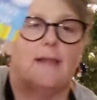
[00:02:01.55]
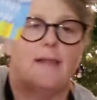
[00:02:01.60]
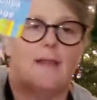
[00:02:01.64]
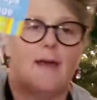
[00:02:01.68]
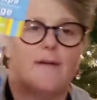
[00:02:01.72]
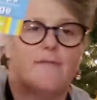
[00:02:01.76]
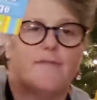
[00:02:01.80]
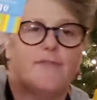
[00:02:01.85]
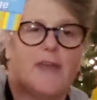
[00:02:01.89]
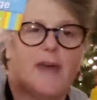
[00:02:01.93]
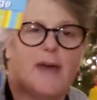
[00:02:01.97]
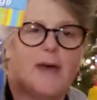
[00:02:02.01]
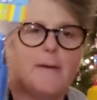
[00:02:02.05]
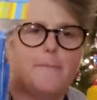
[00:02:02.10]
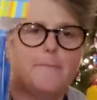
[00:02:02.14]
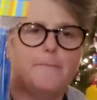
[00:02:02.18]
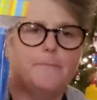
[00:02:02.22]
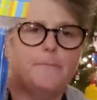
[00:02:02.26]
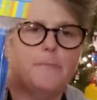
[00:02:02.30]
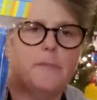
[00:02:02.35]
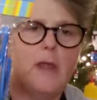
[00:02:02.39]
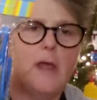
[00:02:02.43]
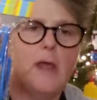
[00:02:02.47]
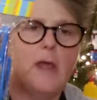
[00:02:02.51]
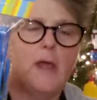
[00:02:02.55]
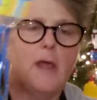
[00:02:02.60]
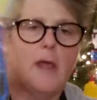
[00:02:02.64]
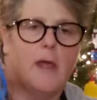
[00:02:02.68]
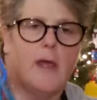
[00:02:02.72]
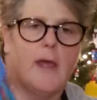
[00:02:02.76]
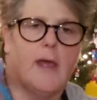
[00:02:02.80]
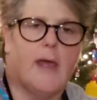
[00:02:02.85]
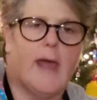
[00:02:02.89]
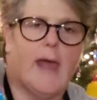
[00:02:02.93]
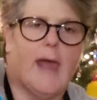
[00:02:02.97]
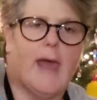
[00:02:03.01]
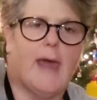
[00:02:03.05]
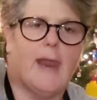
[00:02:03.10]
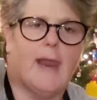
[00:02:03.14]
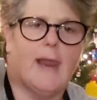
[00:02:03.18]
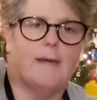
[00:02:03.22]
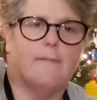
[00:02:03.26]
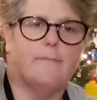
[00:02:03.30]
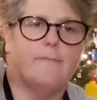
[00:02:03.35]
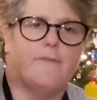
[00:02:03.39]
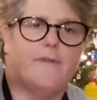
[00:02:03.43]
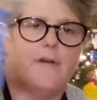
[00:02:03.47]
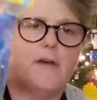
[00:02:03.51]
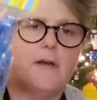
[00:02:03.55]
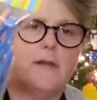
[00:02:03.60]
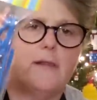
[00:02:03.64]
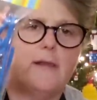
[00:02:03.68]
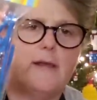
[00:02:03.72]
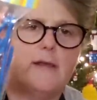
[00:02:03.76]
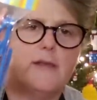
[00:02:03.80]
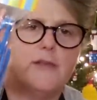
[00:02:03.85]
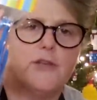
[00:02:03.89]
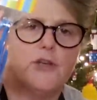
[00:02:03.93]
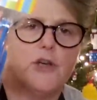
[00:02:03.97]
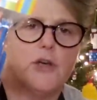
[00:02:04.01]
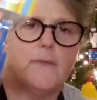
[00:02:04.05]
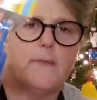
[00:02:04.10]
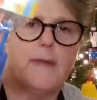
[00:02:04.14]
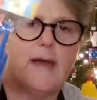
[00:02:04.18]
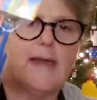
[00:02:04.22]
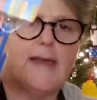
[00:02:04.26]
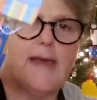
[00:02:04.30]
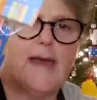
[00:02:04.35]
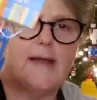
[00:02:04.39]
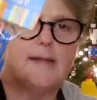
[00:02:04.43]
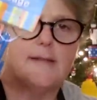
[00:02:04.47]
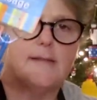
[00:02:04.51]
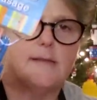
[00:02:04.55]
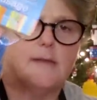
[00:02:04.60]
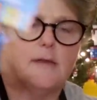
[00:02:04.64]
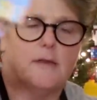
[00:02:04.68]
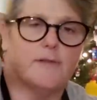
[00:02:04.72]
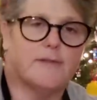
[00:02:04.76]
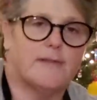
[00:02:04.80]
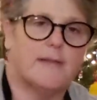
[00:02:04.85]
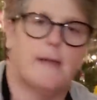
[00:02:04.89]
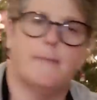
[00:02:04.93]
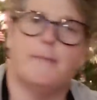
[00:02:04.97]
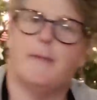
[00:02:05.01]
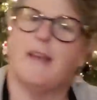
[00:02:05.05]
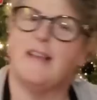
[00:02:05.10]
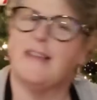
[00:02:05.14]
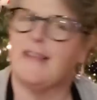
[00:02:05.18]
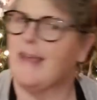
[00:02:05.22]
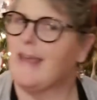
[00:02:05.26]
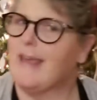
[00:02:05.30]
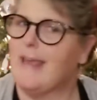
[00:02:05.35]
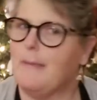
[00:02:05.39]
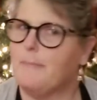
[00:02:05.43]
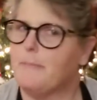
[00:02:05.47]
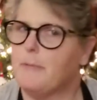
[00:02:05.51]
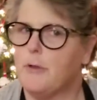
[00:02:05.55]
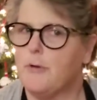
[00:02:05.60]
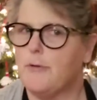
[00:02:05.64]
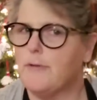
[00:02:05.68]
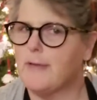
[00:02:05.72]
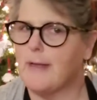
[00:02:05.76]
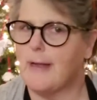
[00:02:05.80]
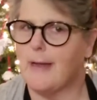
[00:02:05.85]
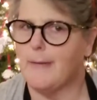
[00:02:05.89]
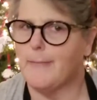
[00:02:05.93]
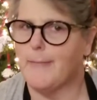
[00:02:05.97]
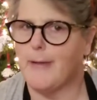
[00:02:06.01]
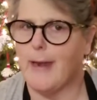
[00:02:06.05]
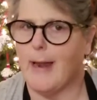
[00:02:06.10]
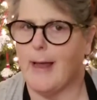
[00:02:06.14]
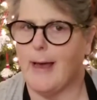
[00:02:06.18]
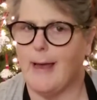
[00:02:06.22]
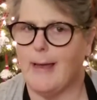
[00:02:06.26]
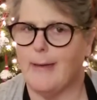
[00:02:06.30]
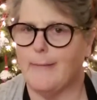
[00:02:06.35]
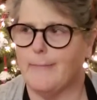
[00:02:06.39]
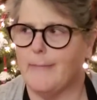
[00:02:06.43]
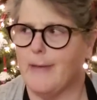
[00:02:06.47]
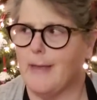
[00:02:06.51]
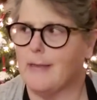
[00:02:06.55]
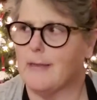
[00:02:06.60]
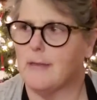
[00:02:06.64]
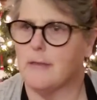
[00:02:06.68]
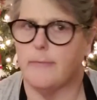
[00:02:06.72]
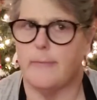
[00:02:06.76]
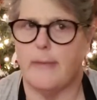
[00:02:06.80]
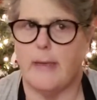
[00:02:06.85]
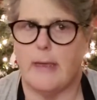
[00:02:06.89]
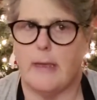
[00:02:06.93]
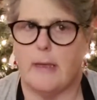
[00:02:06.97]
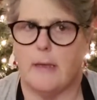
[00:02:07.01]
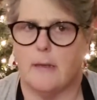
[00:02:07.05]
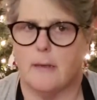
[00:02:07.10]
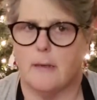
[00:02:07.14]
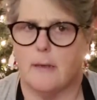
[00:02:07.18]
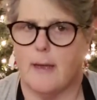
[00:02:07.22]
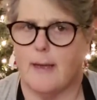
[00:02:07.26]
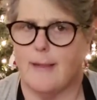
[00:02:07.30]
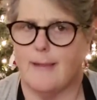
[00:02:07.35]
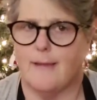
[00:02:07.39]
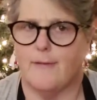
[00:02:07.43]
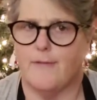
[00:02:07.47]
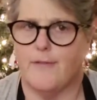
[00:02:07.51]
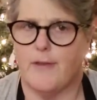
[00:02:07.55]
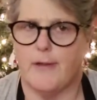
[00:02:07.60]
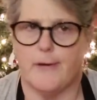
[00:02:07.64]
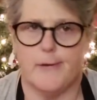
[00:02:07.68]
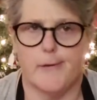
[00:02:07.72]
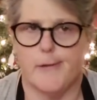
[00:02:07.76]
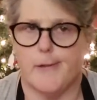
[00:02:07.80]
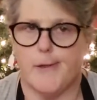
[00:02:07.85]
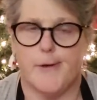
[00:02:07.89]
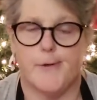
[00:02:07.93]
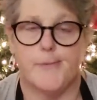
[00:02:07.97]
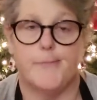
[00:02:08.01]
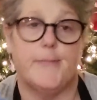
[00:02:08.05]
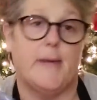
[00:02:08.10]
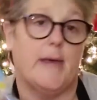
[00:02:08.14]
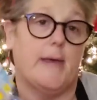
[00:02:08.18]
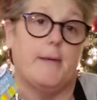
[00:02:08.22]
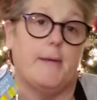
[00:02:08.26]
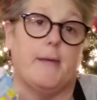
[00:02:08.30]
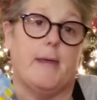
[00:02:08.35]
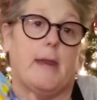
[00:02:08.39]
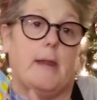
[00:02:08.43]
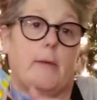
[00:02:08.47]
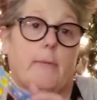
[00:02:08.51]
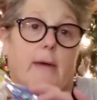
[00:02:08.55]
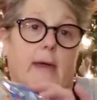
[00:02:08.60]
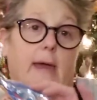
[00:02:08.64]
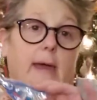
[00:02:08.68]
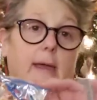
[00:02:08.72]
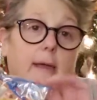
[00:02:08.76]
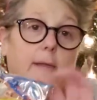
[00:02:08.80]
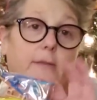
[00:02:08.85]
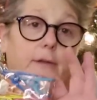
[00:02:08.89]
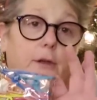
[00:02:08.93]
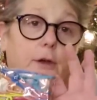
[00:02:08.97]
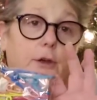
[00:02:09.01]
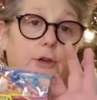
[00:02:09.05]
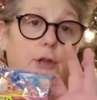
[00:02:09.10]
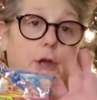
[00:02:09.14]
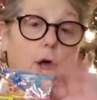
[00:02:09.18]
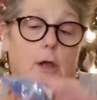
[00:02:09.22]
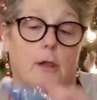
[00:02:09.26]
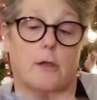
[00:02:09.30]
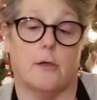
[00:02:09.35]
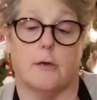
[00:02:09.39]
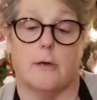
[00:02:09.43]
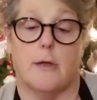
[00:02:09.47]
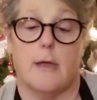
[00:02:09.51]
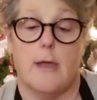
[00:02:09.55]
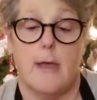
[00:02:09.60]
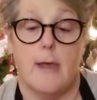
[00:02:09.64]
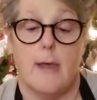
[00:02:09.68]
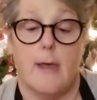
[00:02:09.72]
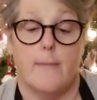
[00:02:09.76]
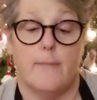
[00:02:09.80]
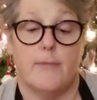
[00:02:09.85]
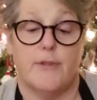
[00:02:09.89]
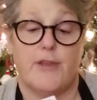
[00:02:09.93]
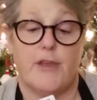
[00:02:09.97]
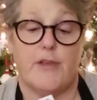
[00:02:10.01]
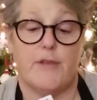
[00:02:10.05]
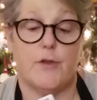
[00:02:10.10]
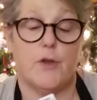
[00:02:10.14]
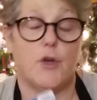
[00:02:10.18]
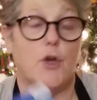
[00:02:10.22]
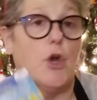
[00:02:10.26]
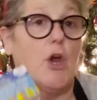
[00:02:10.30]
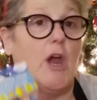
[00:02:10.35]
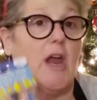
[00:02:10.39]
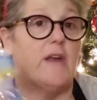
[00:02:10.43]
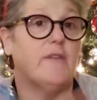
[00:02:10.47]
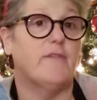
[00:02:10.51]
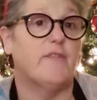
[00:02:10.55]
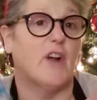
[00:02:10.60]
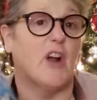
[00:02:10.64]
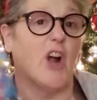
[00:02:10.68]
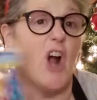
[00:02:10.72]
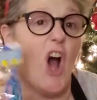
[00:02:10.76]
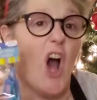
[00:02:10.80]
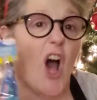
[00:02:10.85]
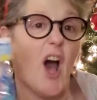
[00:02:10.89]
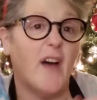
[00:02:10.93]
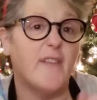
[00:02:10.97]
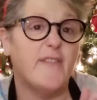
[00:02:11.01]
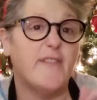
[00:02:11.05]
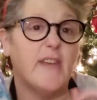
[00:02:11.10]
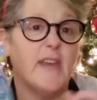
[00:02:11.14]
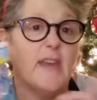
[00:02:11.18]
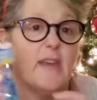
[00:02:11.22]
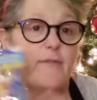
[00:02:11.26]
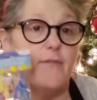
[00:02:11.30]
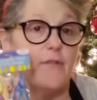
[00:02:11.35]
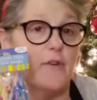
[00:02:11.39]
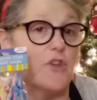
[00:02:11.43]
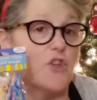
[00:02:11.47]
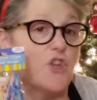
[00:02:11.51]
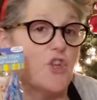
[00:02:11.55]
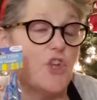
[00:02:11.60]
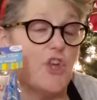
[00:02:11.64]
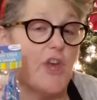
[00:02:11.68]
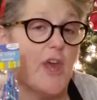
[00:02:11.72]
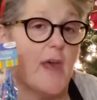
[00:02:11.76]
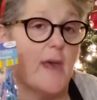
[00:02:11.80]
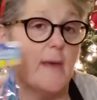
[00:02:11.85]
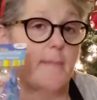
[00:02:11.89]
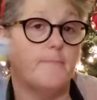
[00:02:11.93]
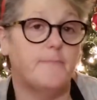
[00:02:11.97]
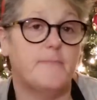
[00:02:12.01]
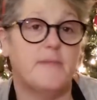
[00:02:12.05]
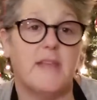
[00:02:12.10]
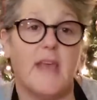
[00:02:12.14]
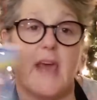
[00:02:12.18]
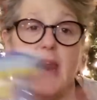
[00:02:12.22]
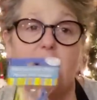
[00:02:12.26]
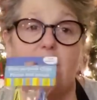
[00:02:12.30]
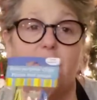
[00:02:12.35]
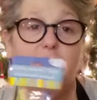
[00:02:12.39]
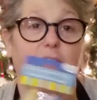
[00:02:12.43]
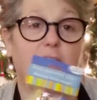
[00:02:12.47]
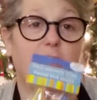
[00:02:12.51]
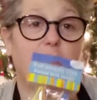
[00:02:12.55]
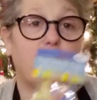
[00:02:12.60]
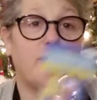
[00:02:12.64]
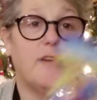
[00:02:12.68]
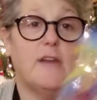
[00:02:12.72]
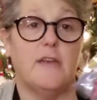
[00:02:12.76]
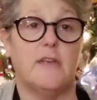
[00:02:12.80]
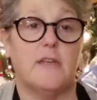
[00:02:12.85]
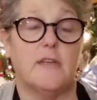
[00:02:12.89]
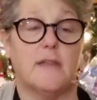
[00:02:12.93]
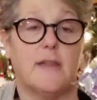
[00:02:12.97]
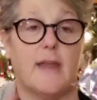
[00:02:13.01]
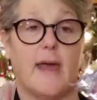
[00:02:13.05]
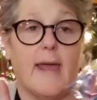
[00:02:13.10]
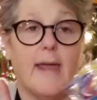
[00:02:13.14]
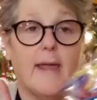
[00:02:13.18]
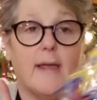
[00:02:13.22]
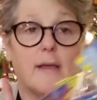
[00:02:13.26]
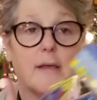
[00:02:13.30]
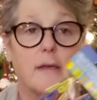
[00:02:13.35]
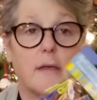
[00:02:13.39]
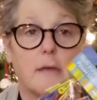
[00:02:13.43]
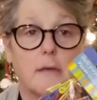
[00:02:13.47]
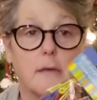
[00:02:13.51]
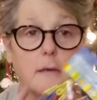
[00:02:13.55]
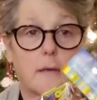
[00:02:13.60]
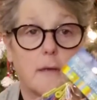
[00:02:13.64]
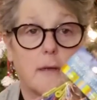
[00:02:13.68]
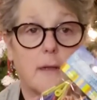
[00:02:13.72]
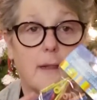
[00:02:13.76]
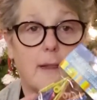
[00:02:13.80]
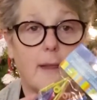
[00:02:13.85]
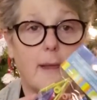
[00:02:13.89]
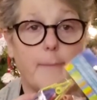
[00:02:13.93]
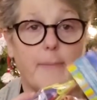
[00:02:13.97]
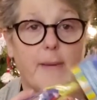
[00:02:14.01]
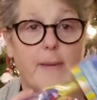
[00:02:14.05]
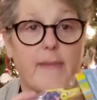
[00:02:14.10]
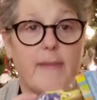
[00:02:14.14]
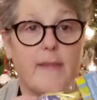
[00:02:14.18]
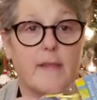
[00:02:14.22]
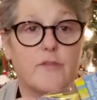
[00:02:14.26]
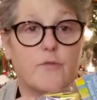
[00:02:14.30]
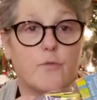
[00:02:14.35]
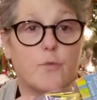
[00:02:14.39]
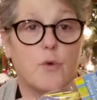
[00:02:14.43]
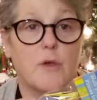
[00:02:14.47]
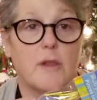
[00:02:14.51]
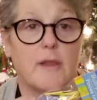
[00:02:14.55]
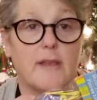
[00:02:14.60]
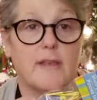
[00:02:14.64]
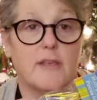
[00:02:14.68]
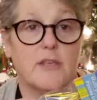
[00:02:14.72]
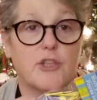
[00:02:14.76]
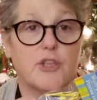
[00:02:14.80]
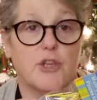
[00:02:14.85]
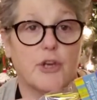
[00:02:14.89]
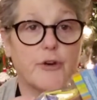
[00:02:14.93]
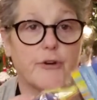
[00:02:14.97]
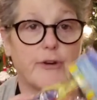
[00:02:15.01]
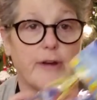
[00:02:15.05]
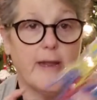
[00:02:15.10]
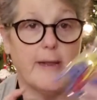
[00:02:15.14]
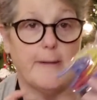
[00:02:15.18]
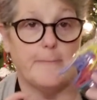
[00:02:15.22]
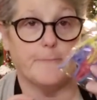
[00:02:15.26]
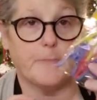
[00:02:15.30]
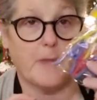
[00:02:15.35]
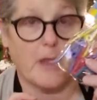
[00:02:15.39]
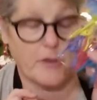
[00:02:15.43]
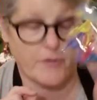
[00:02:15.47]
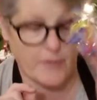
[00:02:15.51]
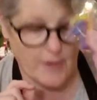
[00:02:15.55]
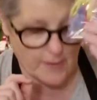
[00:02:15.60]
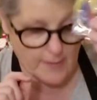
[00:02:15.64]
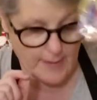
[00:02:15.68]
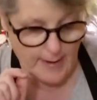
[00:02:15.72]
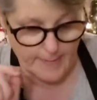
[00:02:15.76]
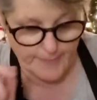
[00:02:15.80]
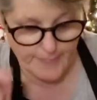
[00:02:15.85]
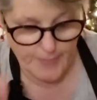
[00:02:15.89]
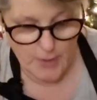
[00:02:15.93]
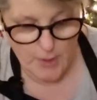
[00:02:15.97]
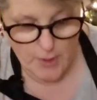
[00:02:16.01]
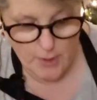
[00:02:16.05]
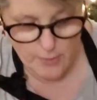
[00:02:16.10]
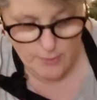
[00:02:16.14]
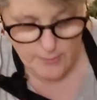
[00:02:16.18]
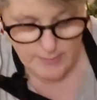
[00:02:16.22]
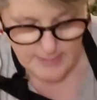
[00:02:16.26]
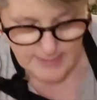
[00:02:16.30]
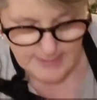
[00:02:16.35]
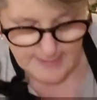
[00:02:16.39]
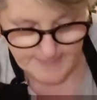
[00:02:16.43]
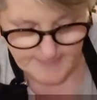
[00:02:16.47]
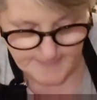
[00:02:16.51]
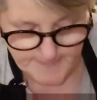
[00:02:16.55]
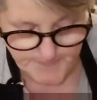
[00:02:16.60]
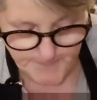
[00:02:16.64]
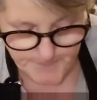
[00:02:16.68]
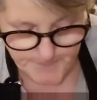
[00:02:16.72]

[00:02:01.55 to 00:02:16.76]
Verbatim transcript: I love them. And I'm fairly certain my cat steals them because I keep losing them and I'm it's me. I live here alone. But anyway, I, they're a dollar. But these are great for coffee, for chips, anything you need to like clip, and it's really sturdy. So I grabbed those.